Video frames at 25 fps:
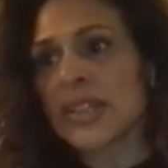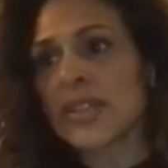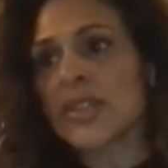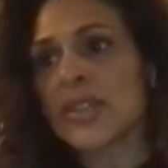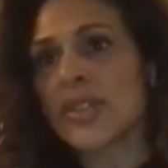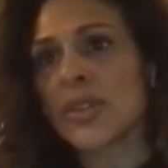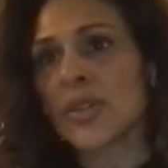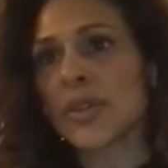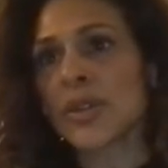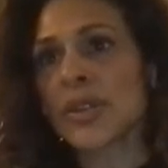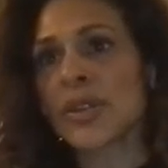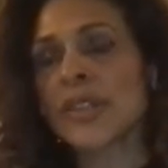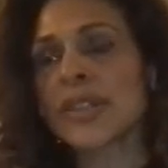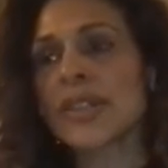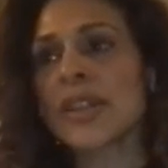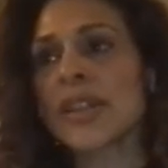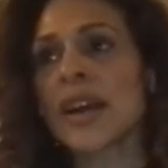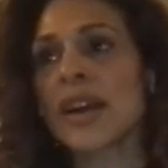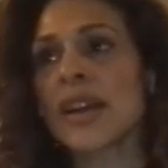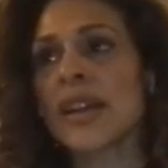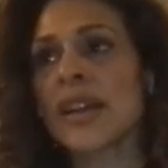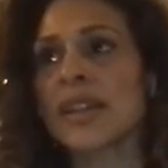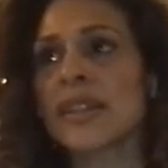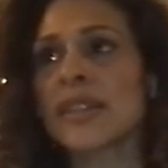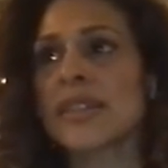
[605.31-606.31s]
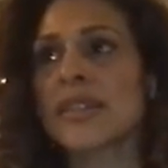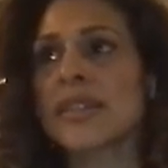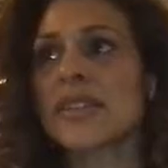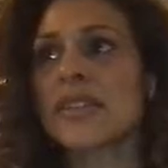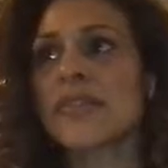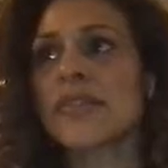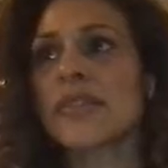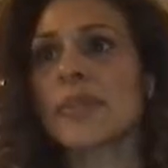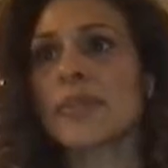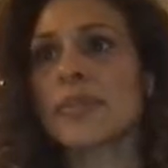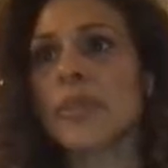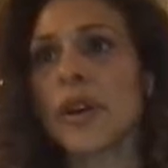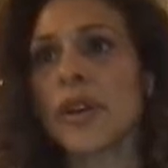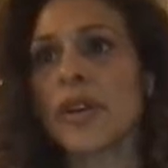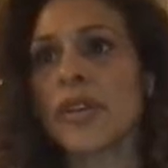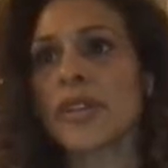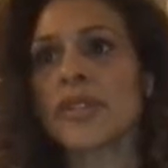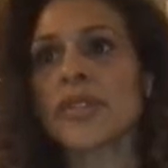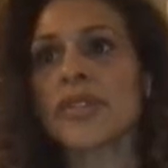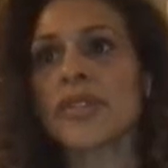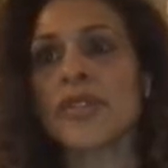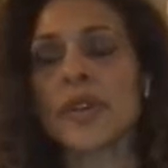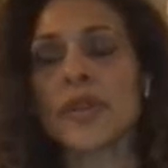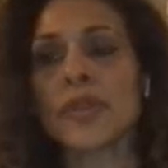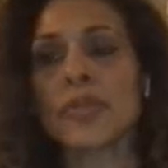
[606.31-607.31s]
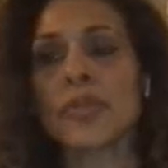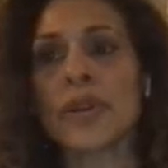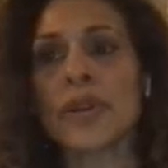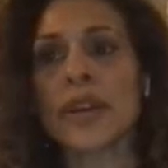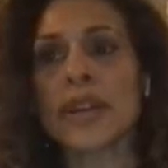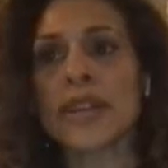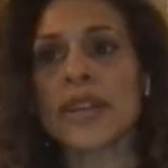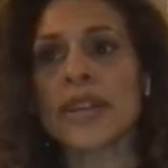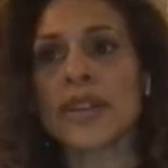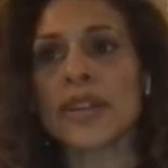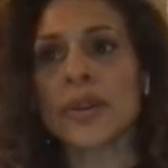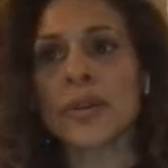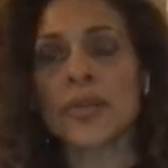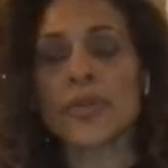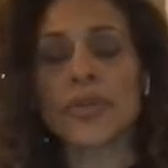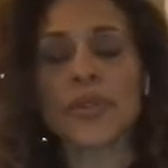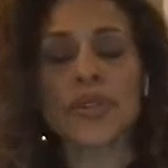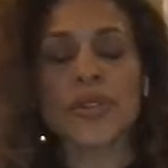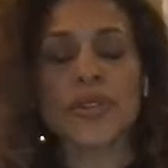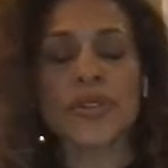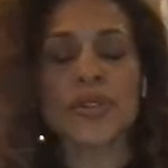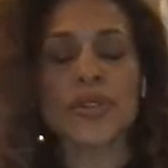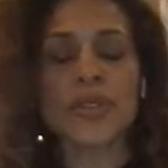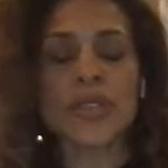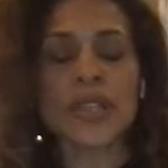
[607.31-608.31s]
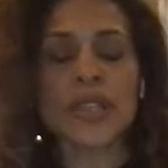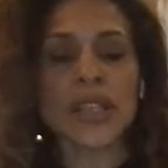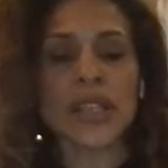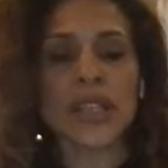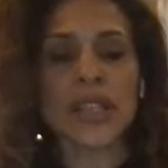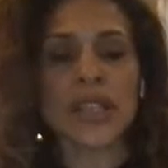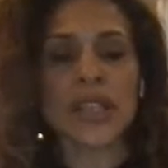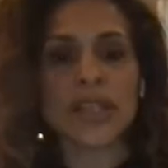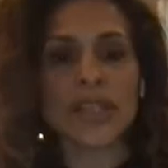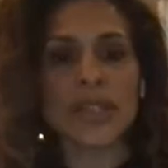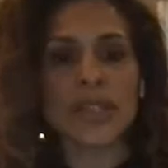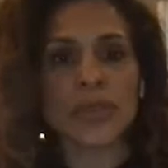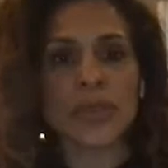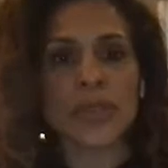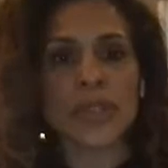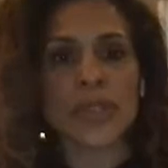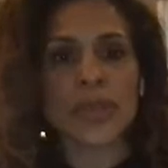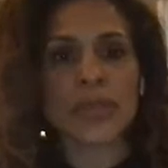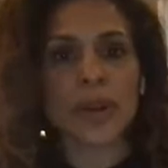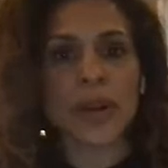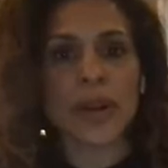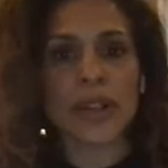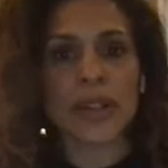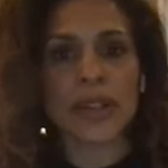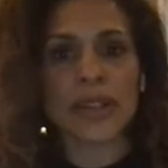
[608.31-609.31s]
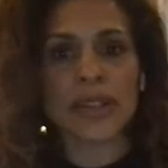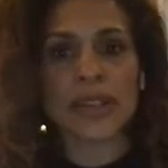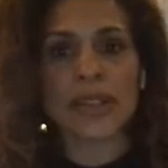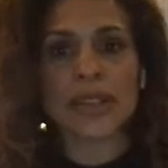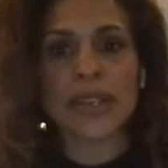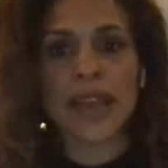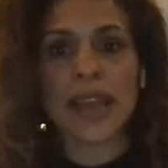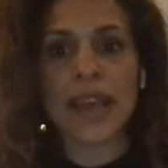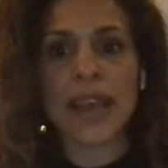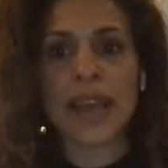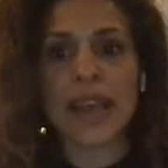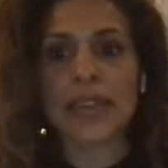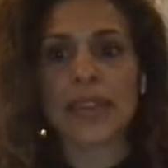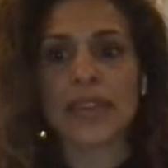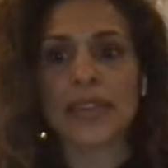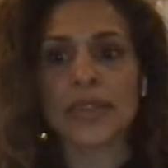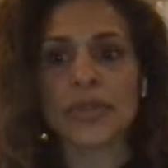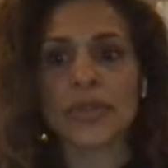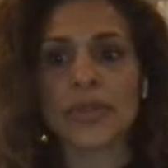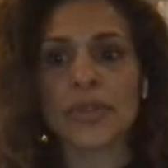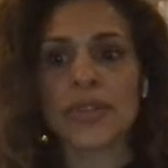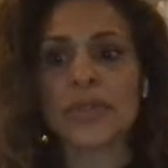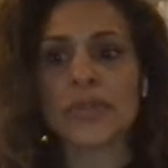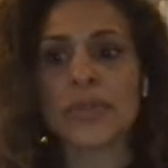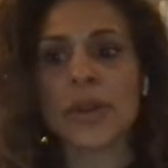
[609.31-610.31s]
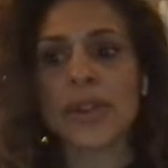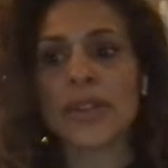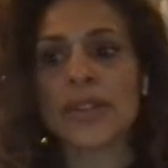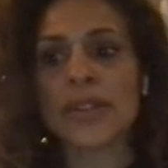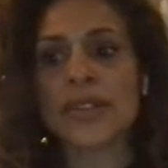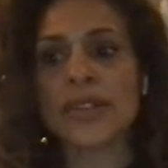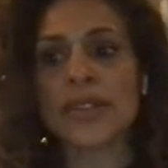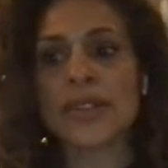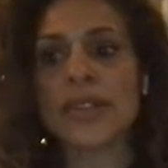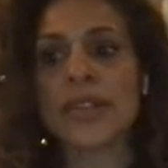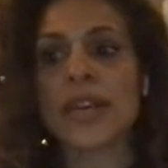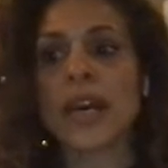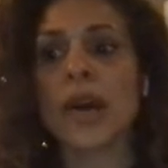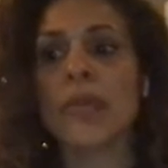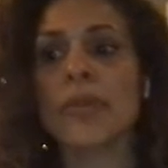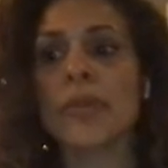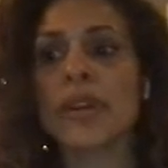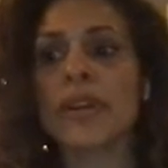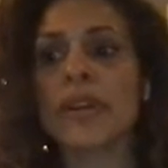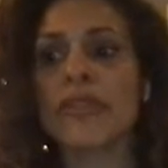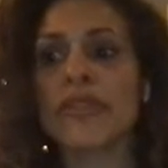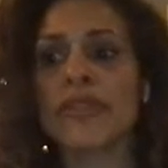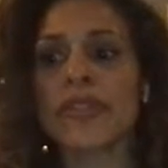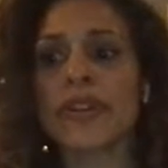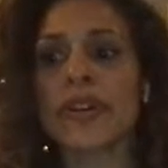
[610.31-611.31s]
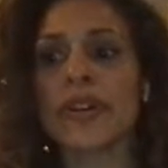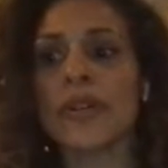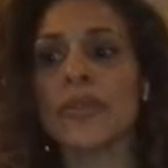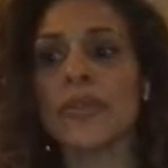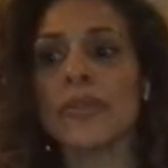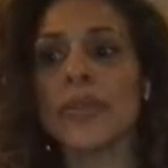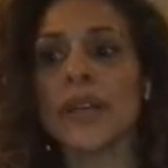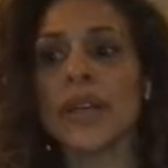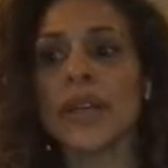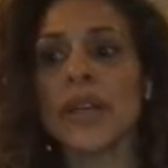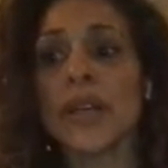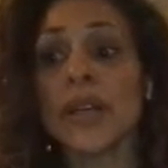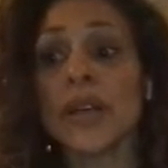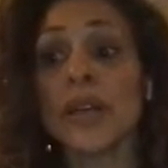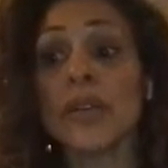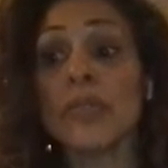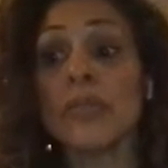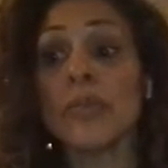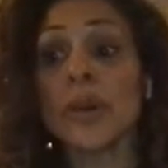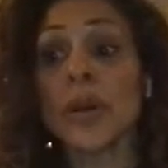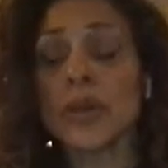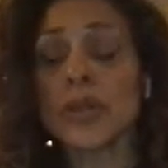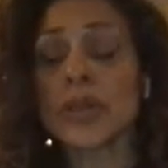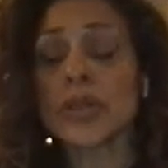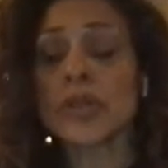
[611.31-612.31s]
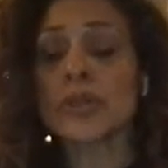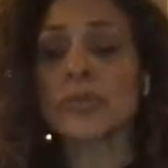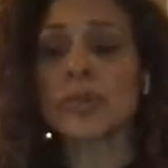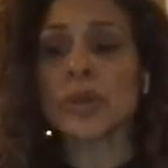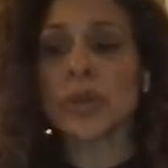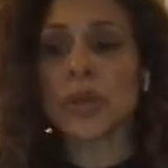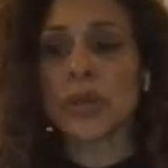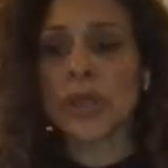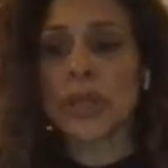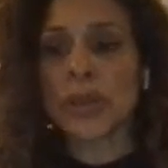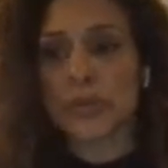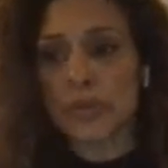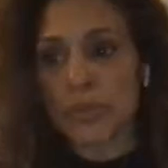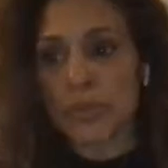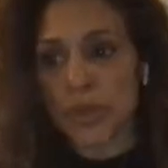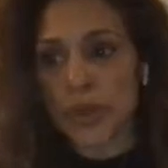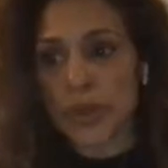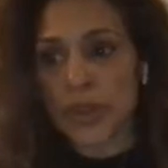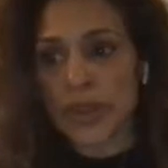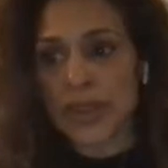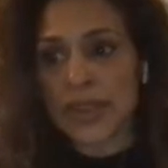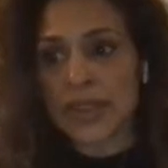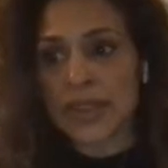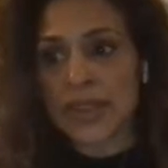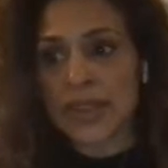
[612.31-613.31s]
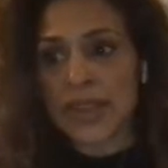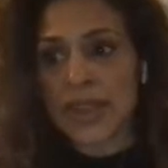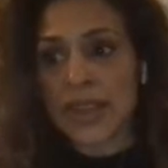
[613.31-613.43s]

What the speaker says: So it's different parts of your brain that are producing this response, and the response is coming from multiple inputs.